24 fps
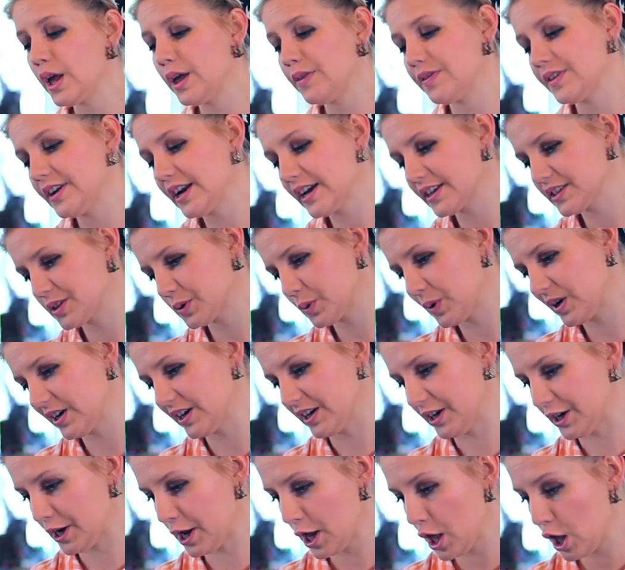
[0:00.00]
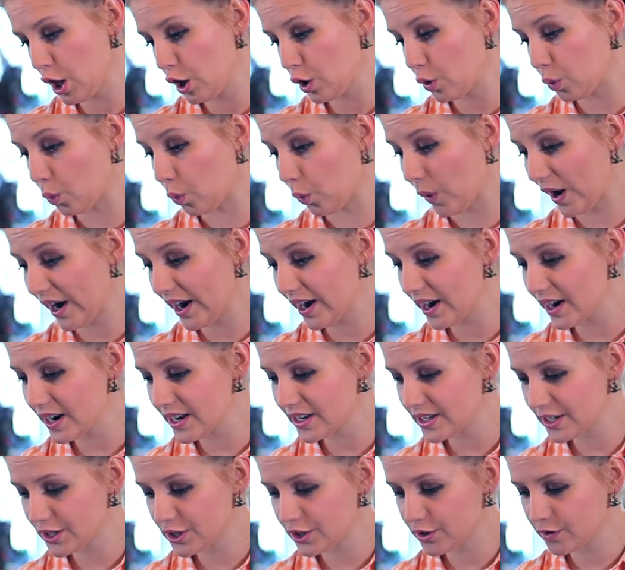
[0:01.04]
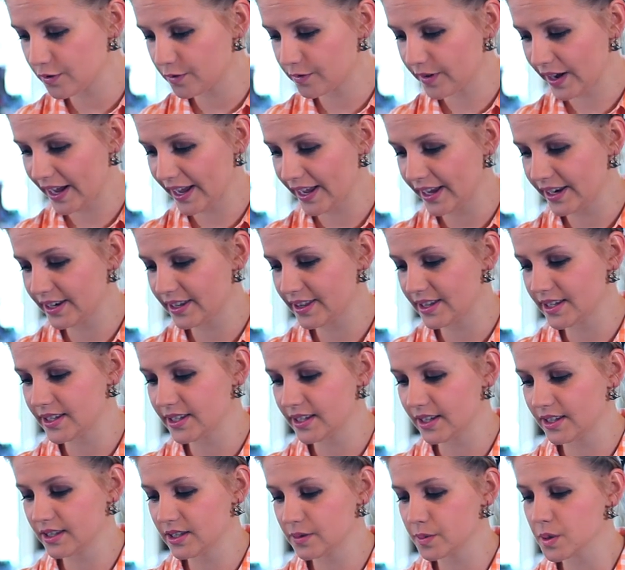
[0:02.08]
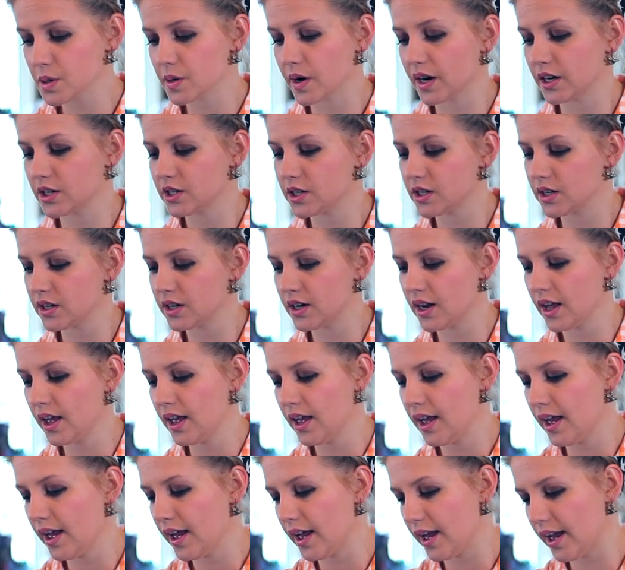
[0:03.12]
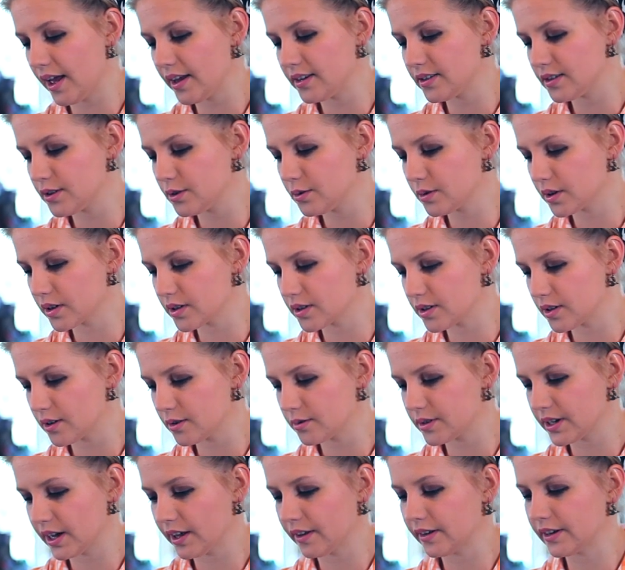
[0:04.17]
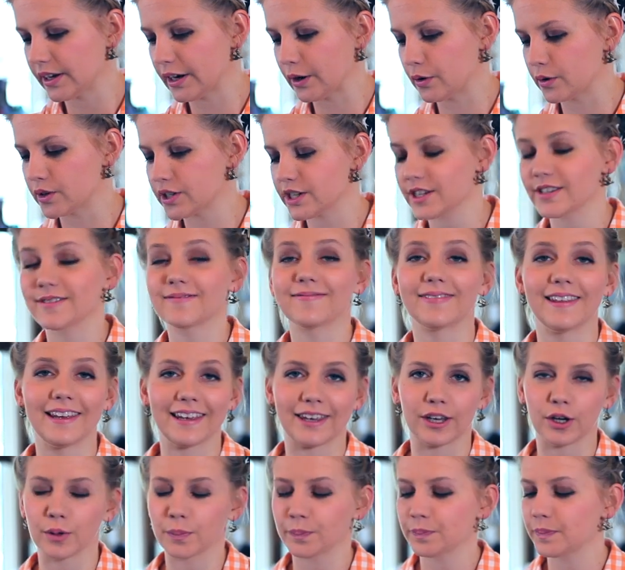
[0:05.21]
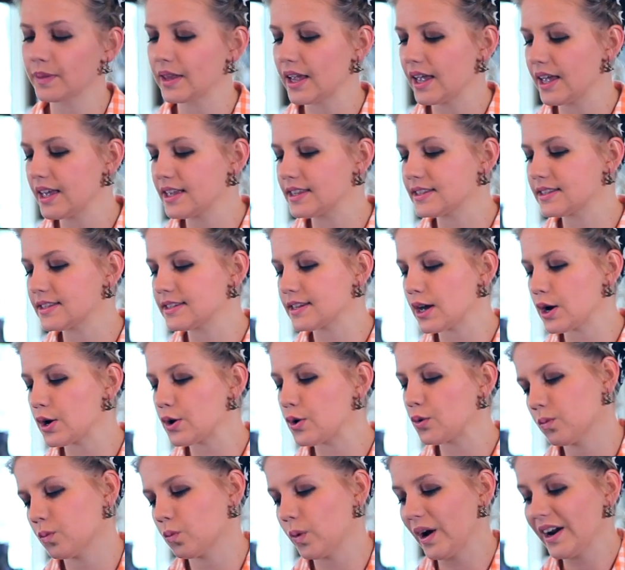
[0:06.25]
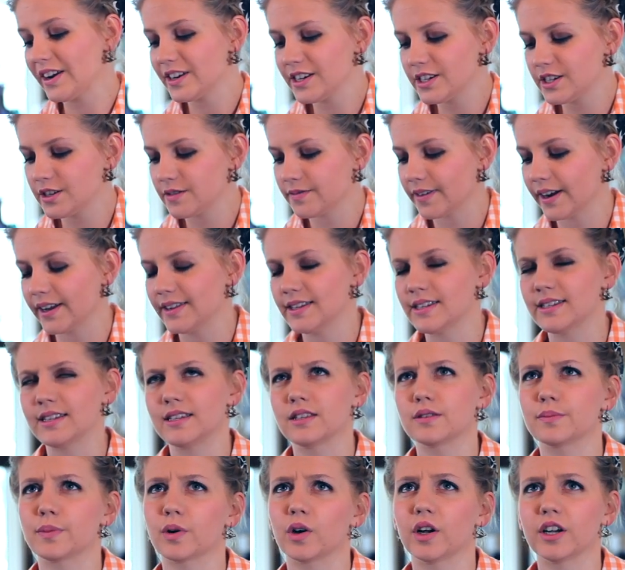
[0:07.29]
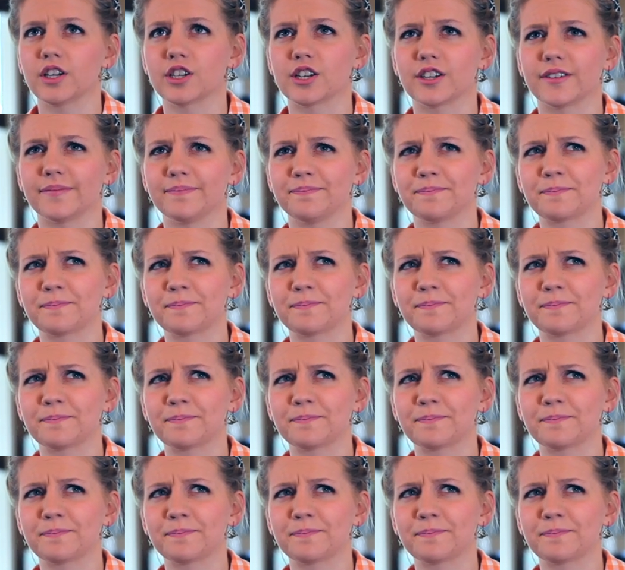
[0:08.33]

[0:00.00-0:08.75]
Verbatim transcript: The next one, where did you find this inspiration? And you are so talented, gorgeous, thank you. So where did you find this inspiration?